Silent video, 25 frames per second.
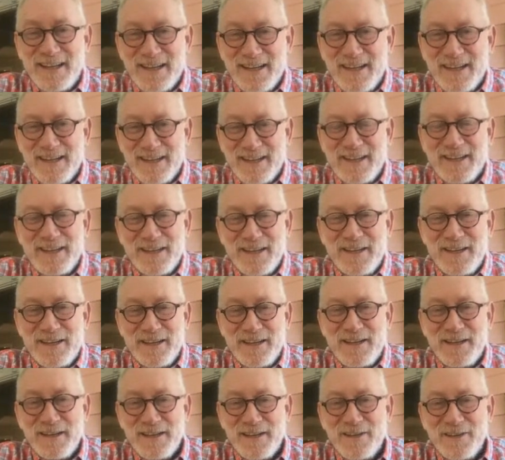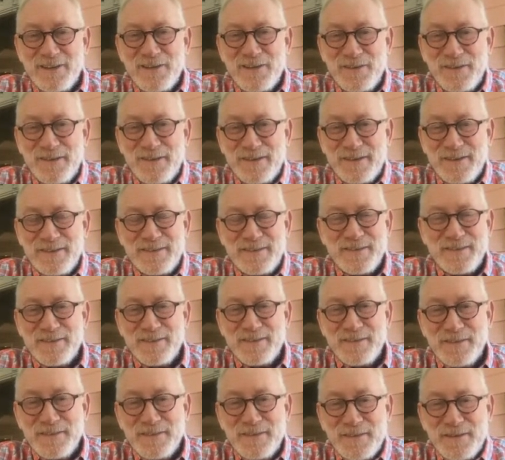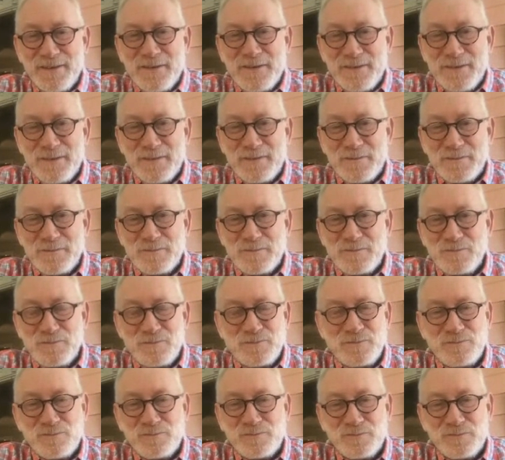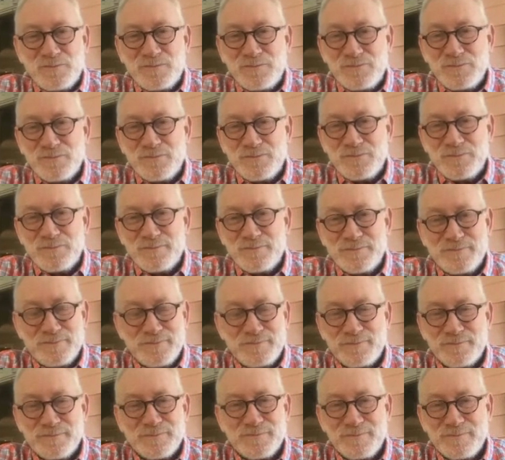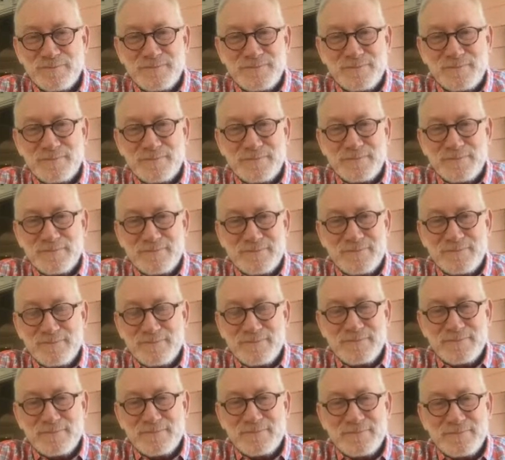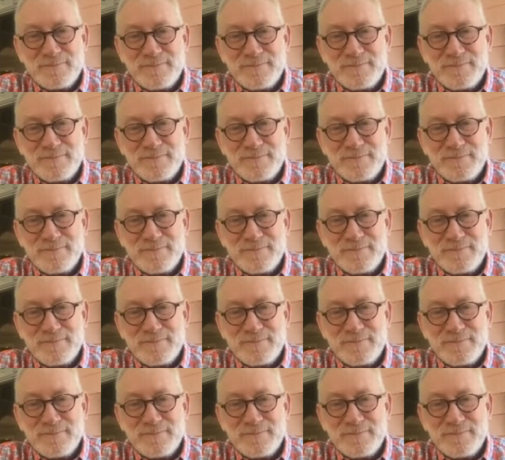This person isn't speaking.